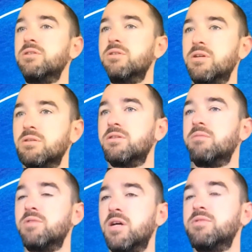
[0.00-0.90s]
you can
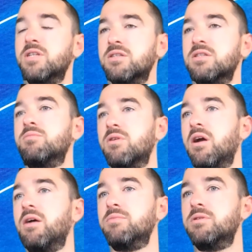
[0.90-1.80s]
sometimes get
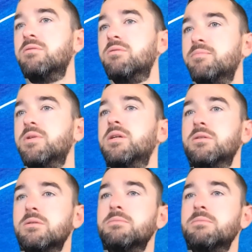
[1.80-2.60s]
subscribed to updates.